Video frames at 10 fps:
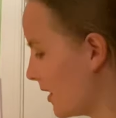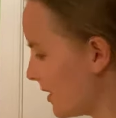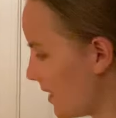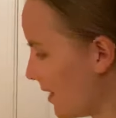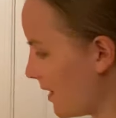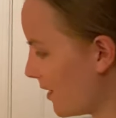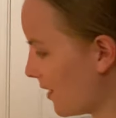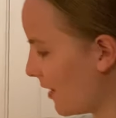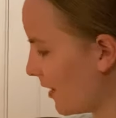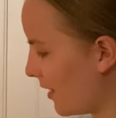See?
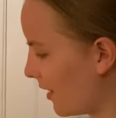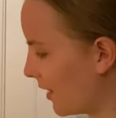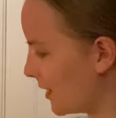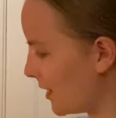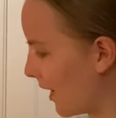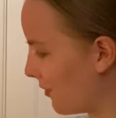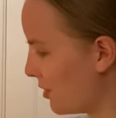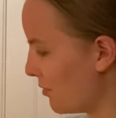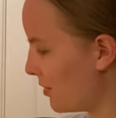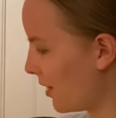They just have
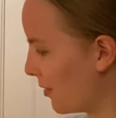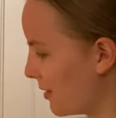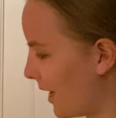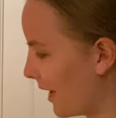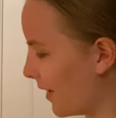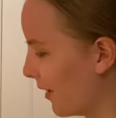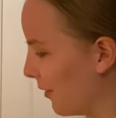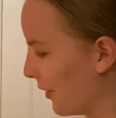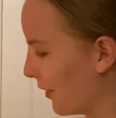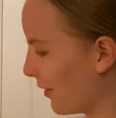2 toes hanging
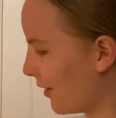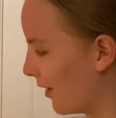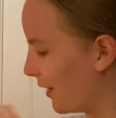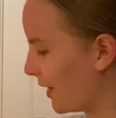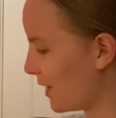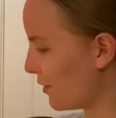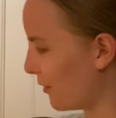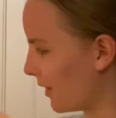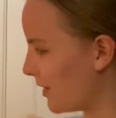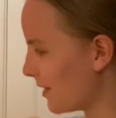over on each
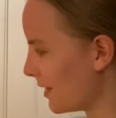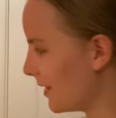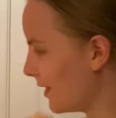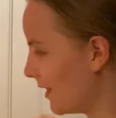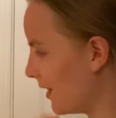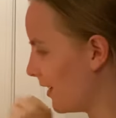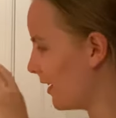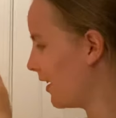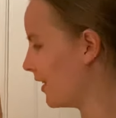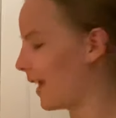foot.
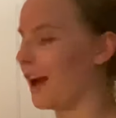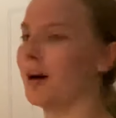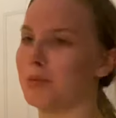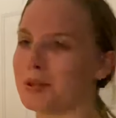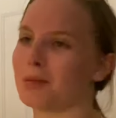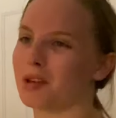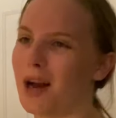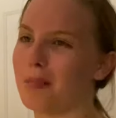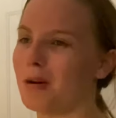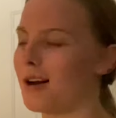That helps them
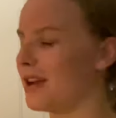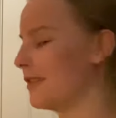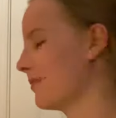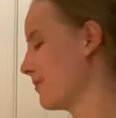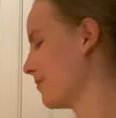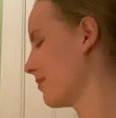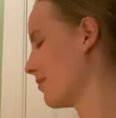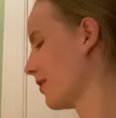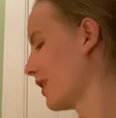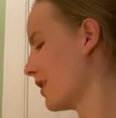grab on.
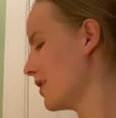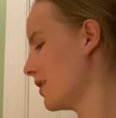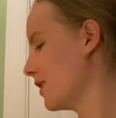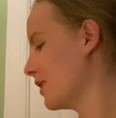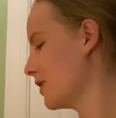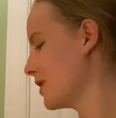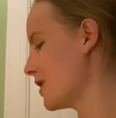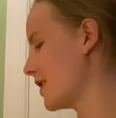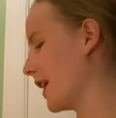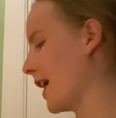
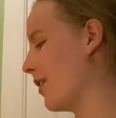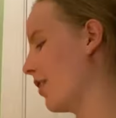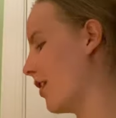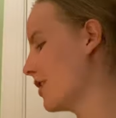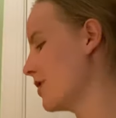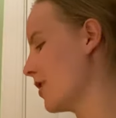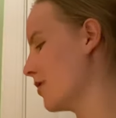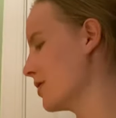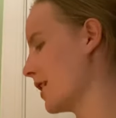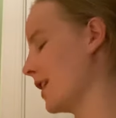Just like how our
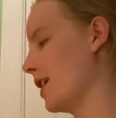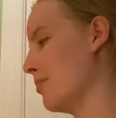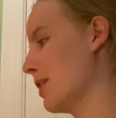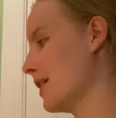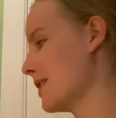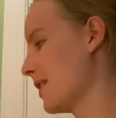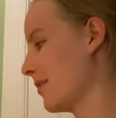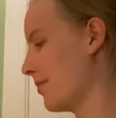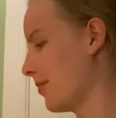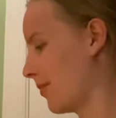toes can help us.
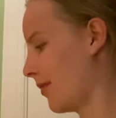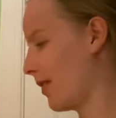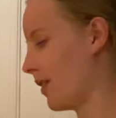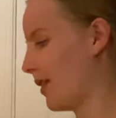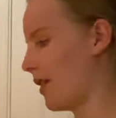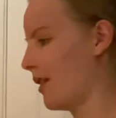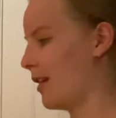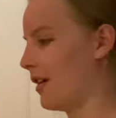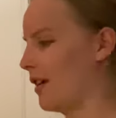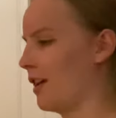
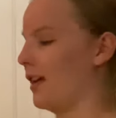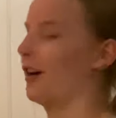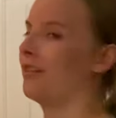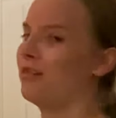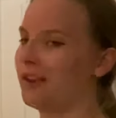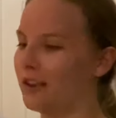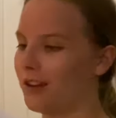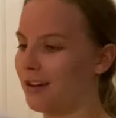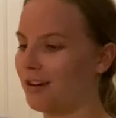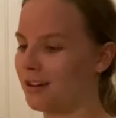And our
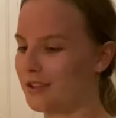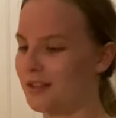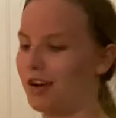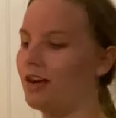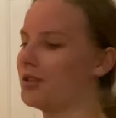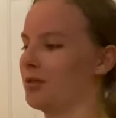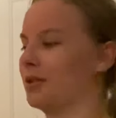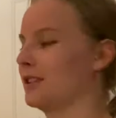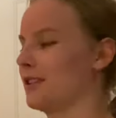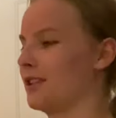fingers, all
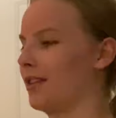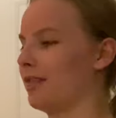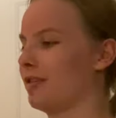sorts of stuff.